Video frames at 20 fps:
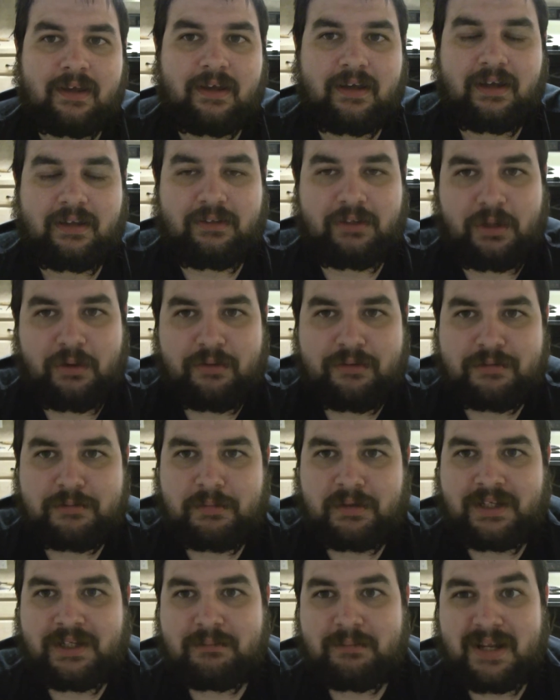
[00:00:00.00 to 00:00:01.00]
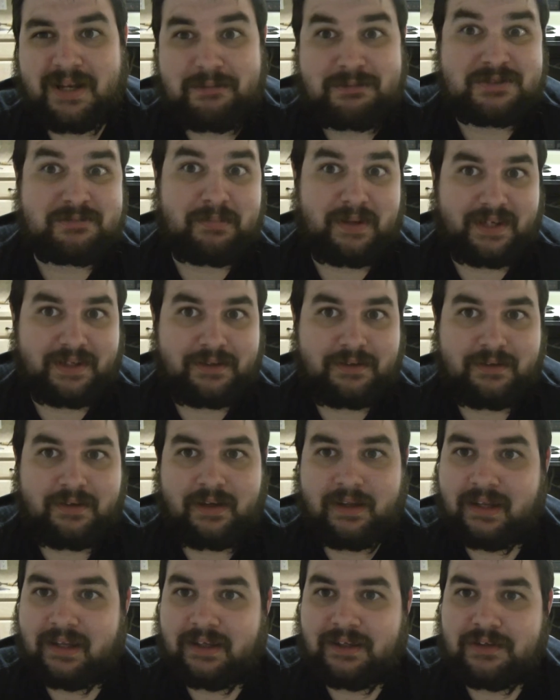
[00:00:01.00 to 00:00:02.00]
Hello everybody, my name is Ben,
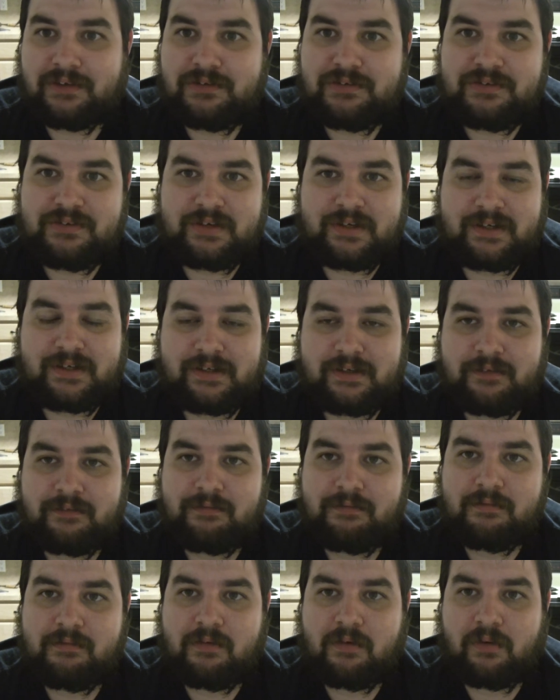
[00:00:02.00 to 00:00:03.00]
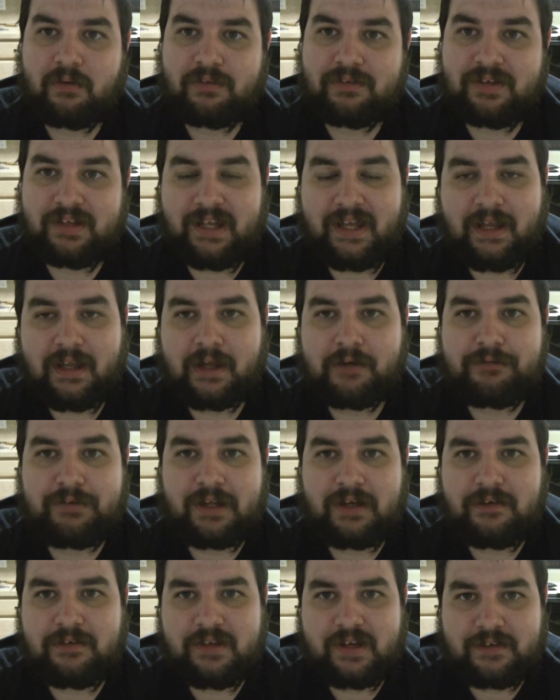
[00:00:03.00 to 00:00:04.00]
and today I've
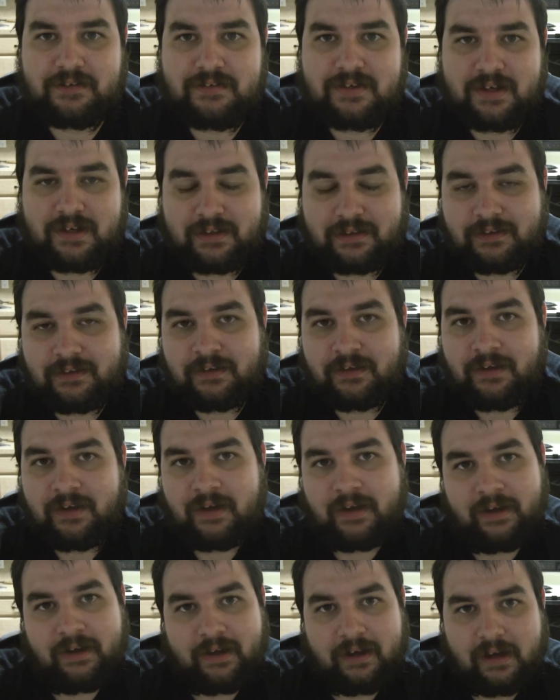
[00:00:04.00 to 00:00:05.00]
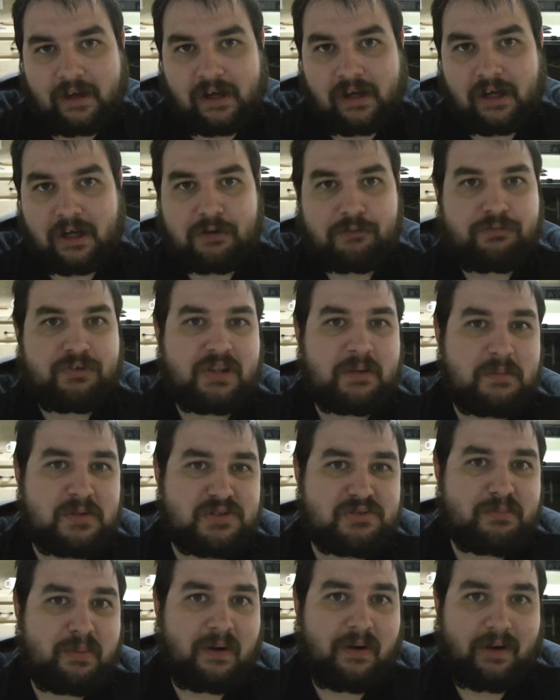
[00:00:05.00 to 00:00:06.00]
got a deck tech. For the
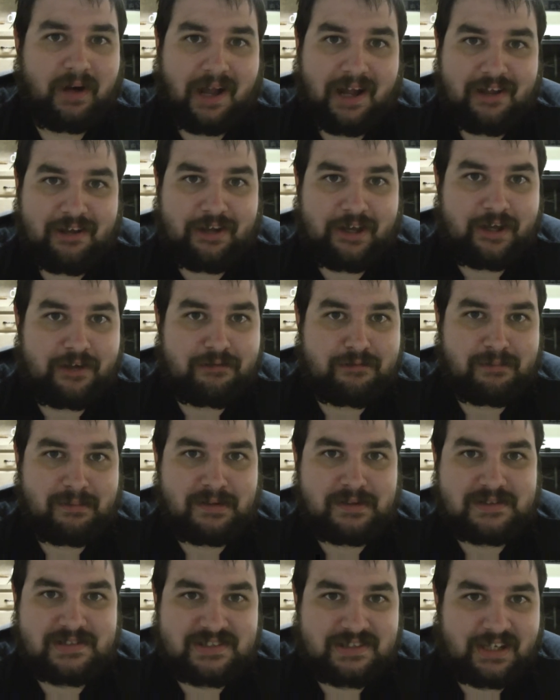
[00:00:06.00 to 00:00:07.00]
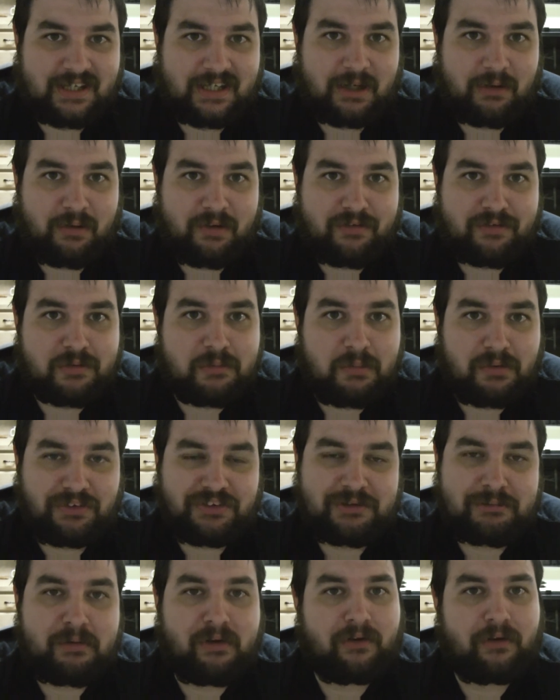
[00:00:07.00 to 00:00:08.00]
most part, I have been staying away from
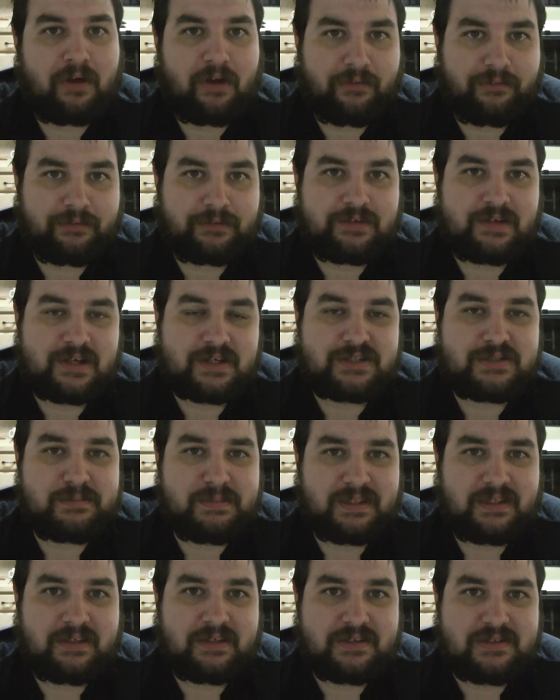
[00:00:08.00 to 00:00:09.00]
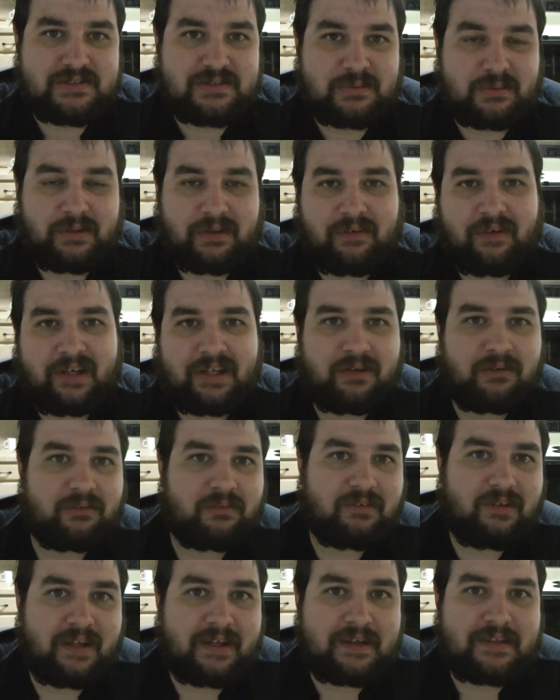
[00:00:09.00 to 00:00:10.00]
multicolor decks because, well, I
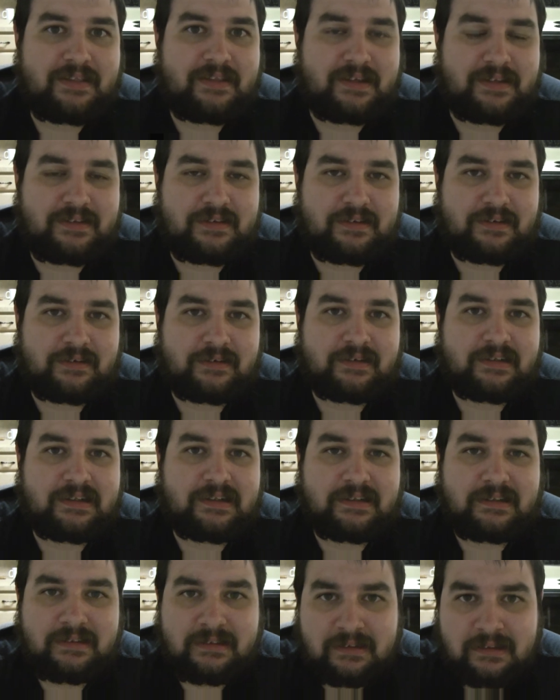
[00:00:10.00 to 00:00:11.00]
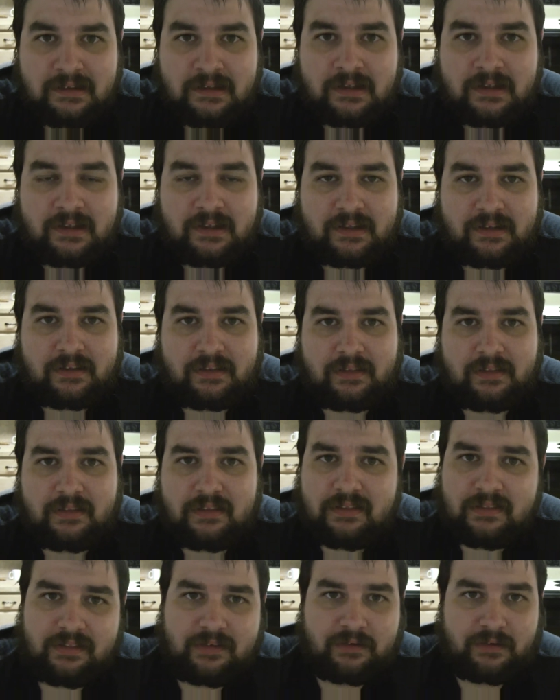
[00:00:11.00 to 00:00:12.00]
don't like that they're
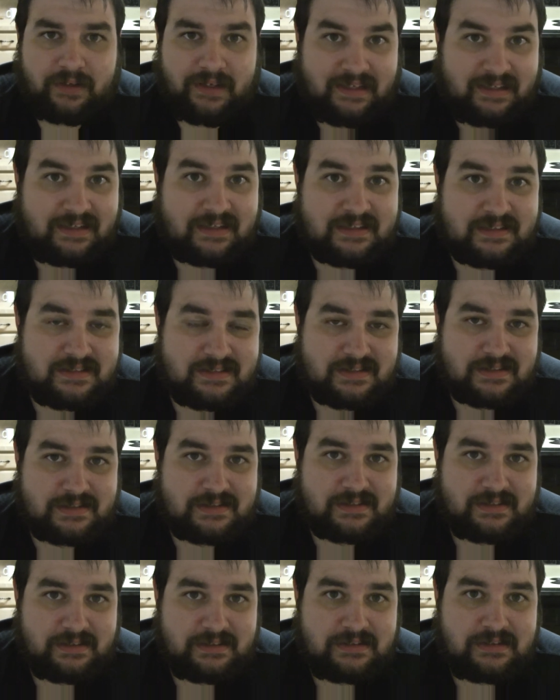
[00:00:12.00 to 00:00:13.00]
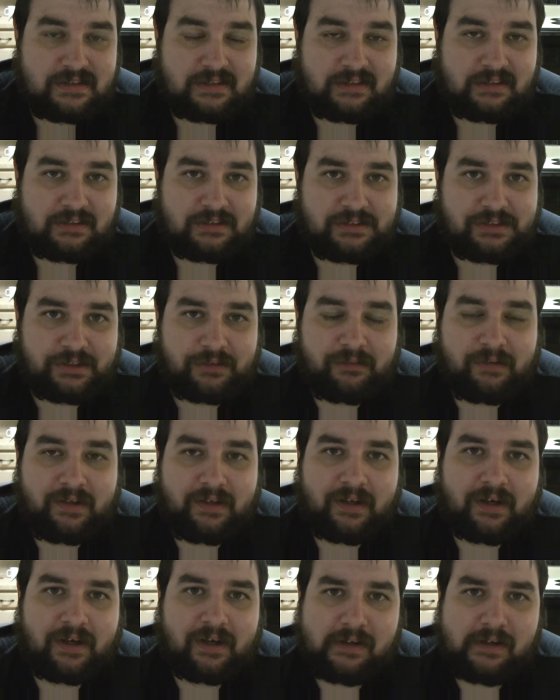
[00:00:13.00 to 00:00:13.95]
inconsistent. And you know what?